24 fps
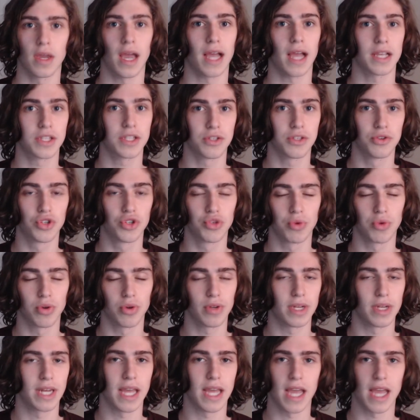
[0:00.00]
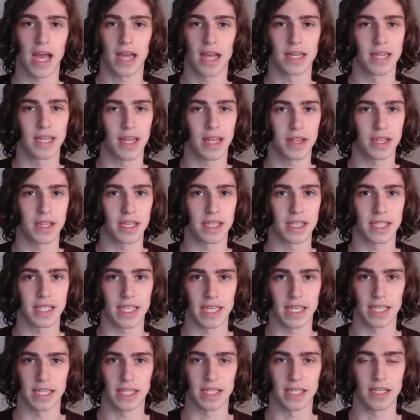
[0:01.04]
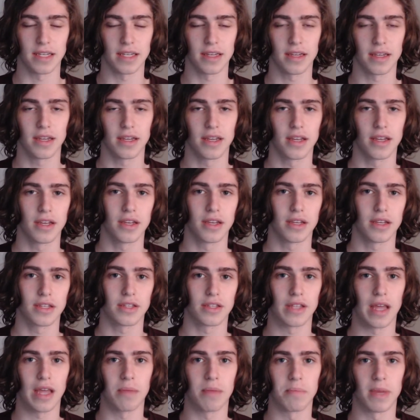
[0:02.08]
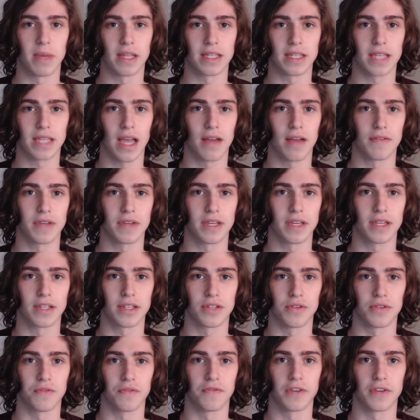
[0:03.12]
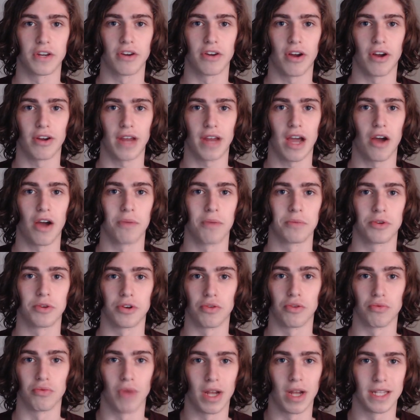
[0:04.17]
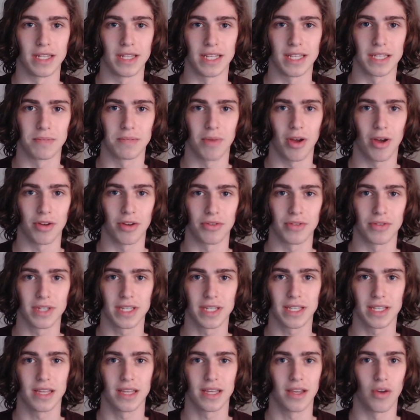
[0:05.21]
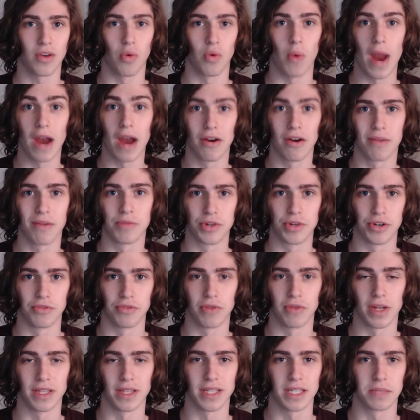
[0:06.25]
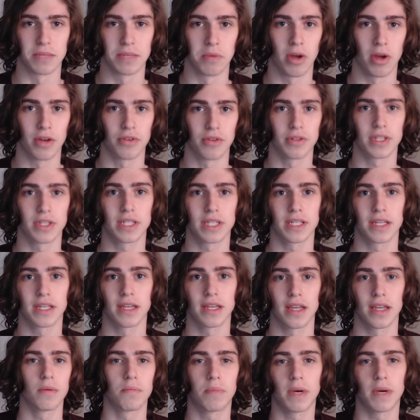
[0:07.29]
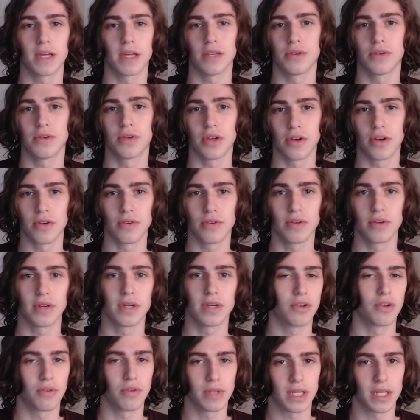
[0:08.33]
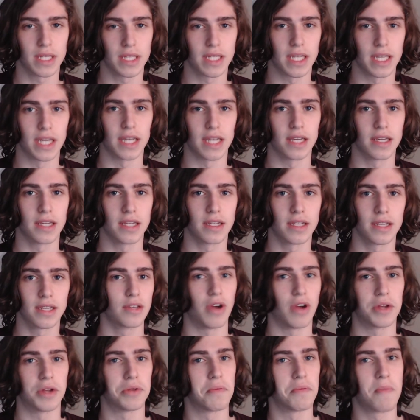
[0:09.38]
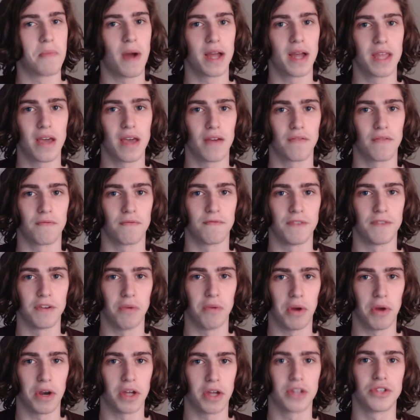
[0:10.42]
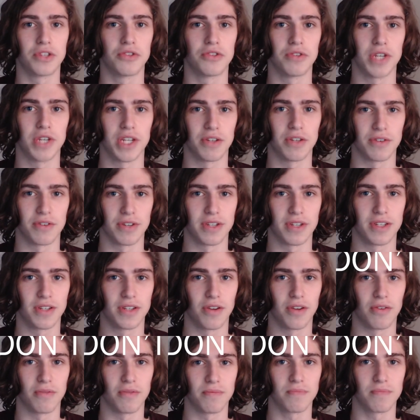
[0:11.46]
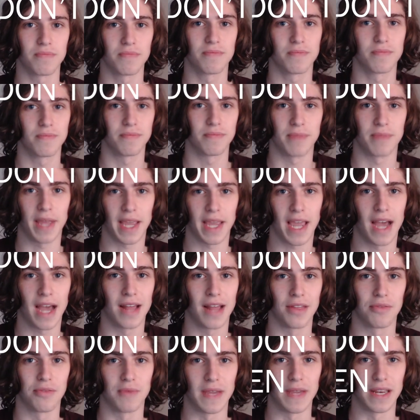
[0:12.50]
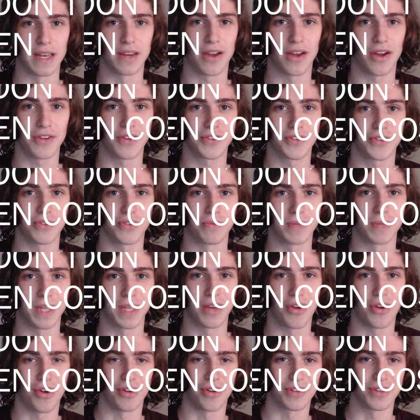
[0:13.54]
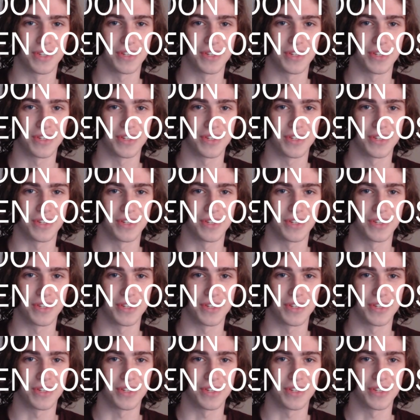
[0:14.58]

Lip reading: As usual, in AI, nothing is easy. So that meant having to figure out how I'm gonna run these models, where I'm gonna run these models. But you know what they say, you either buy that V100 or don't make Halloween costumes at all.